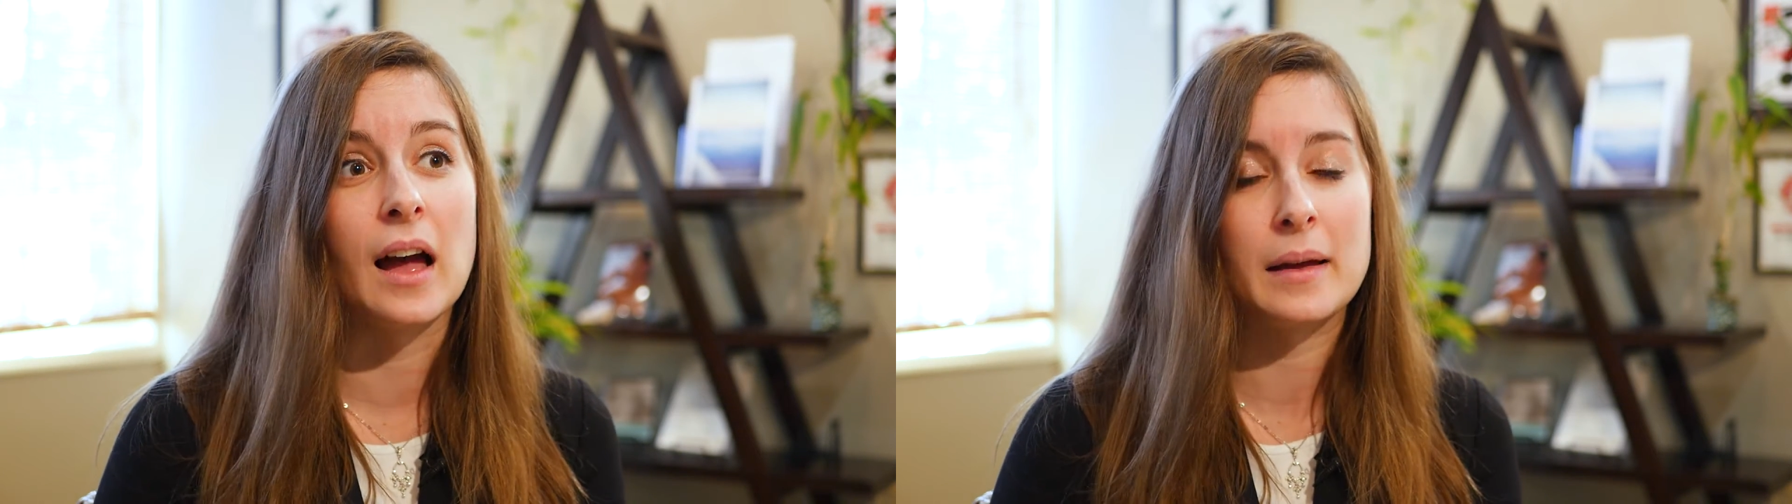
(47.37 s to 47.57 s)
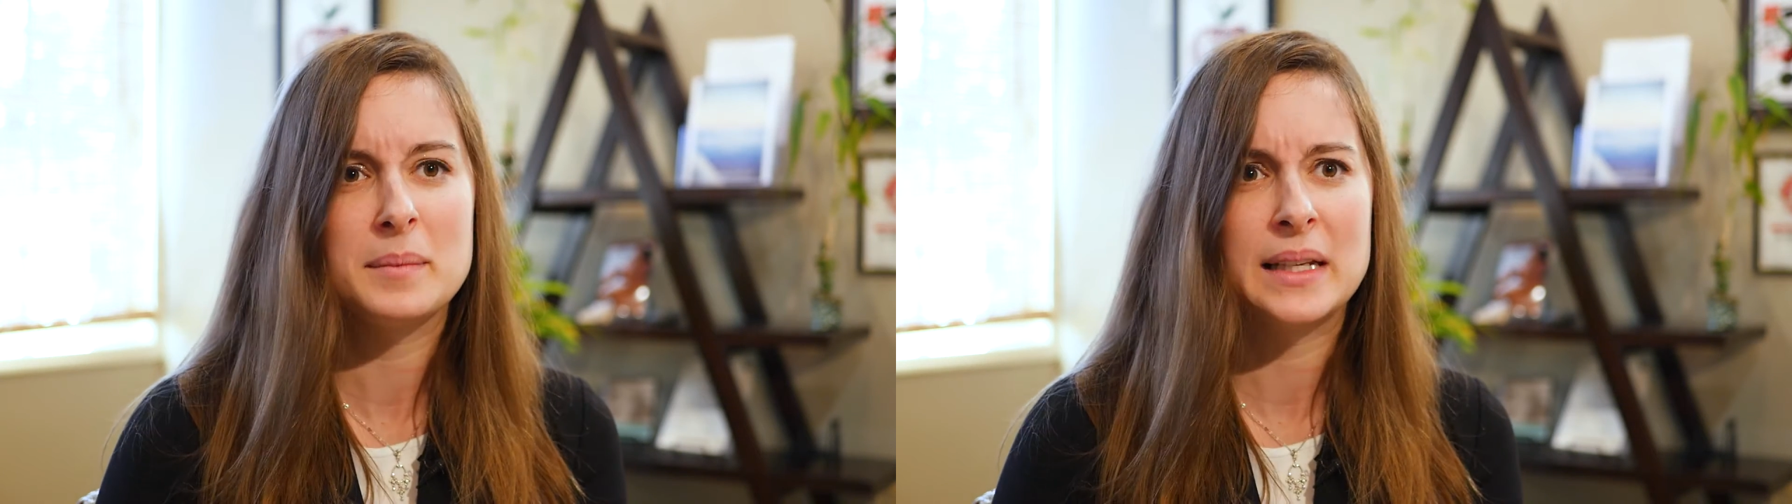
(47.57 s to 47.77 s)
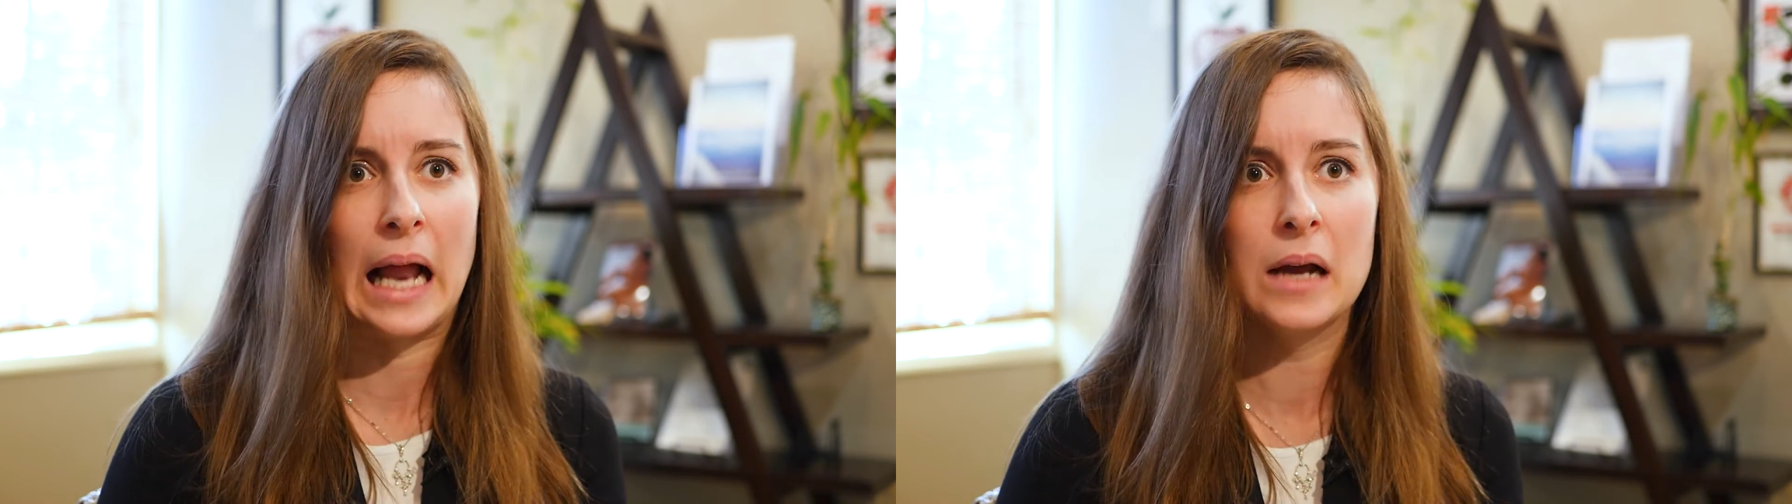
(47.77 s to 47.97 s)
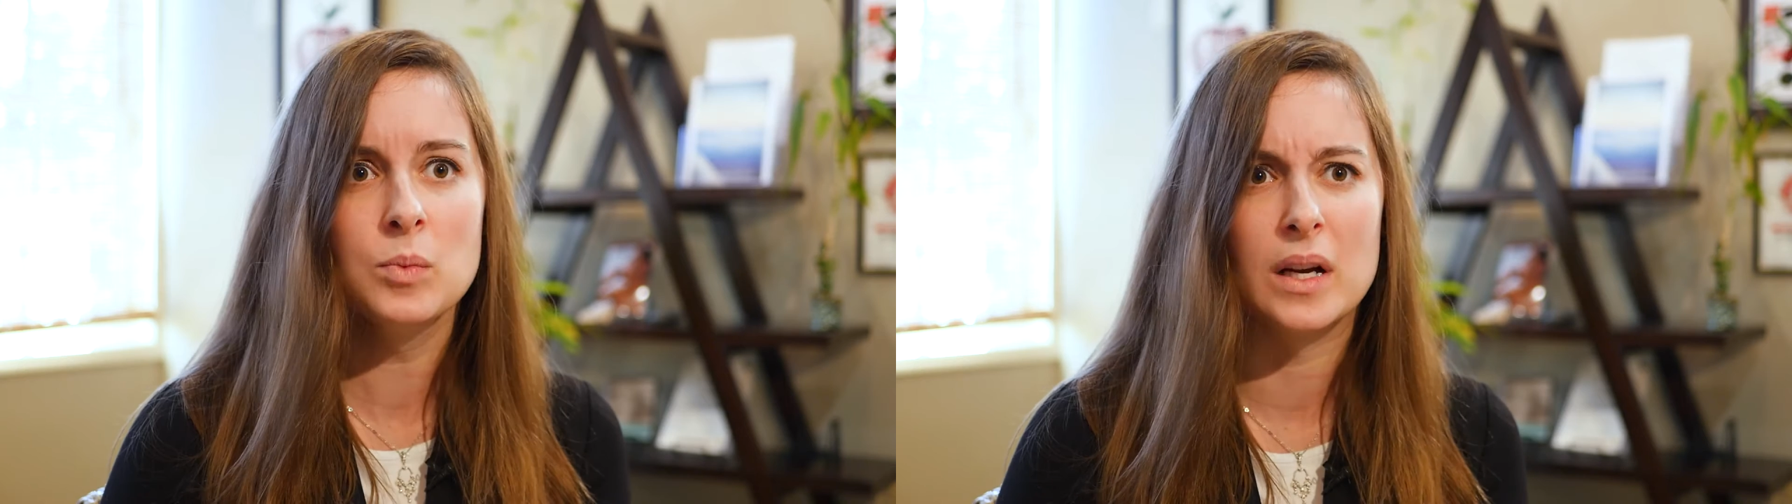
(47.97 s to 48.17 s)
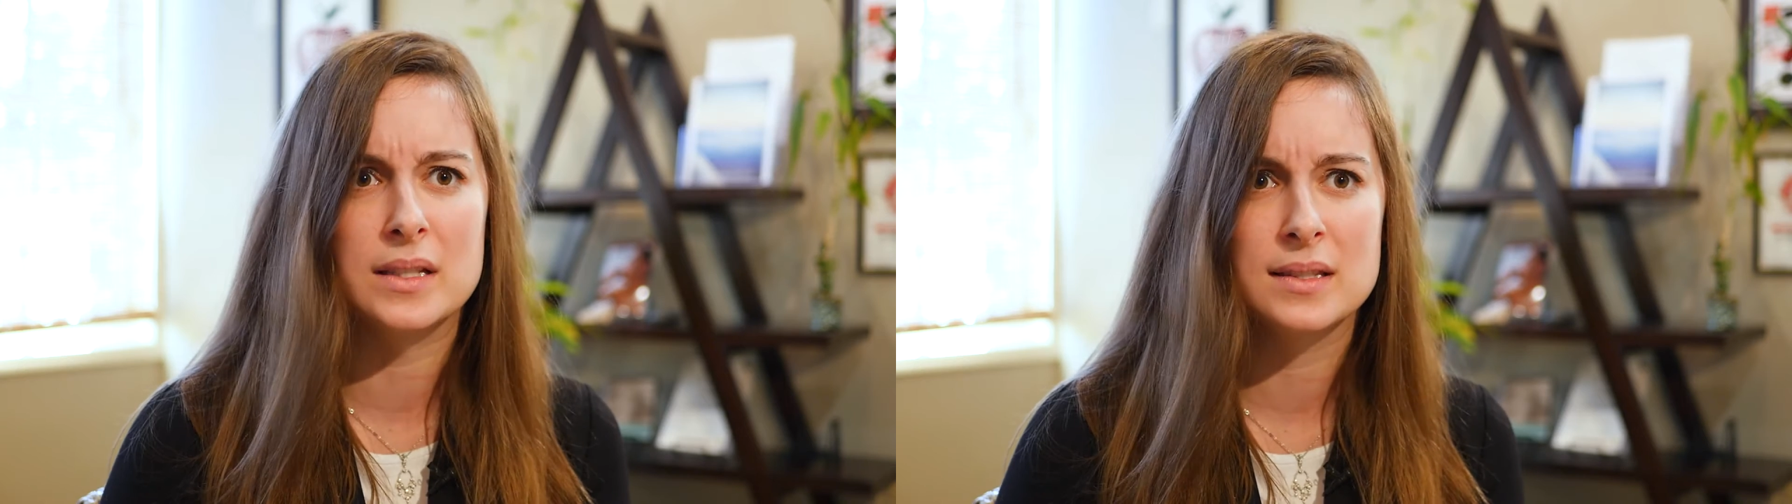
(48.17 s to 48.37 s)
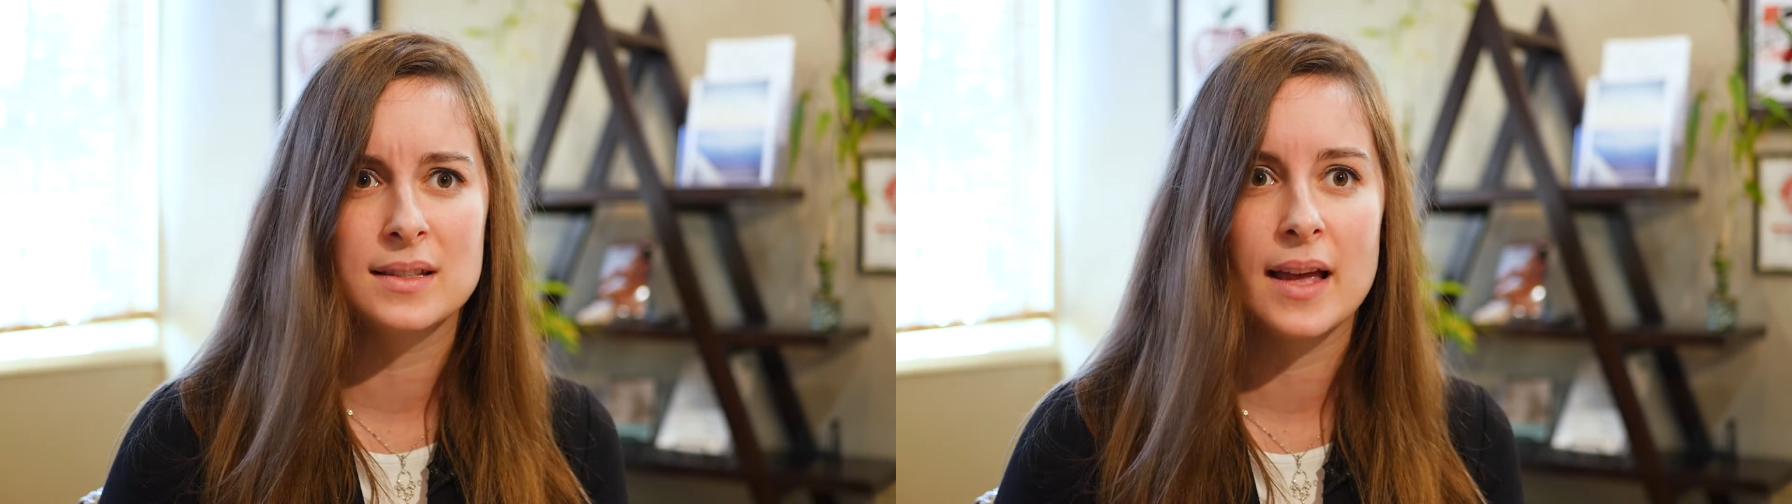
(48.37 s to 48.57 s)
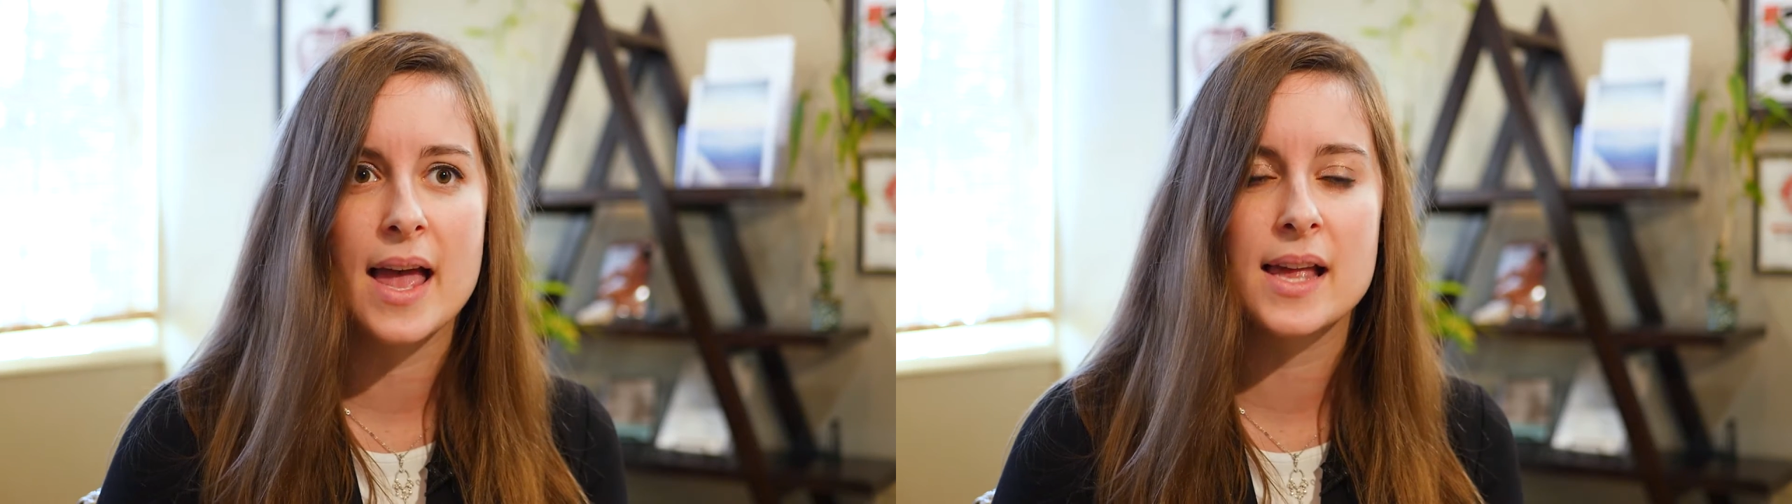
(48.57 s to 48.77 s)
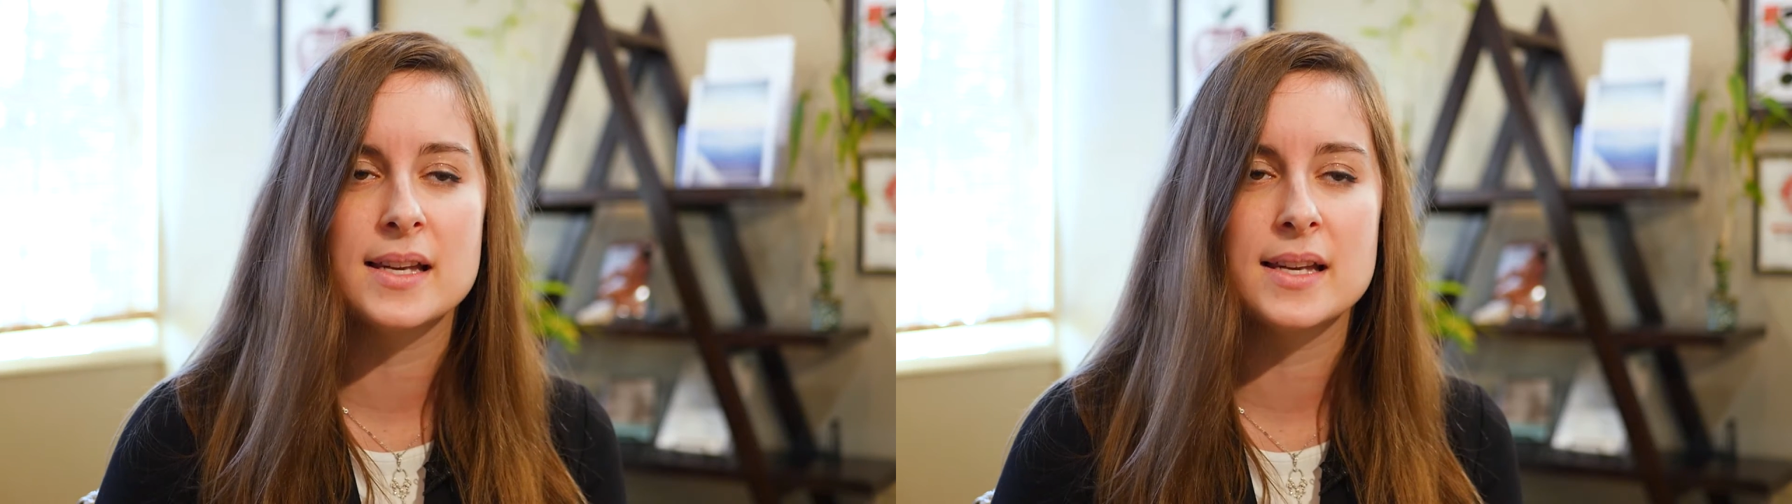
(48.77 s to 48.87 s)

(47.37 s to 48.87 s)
I was,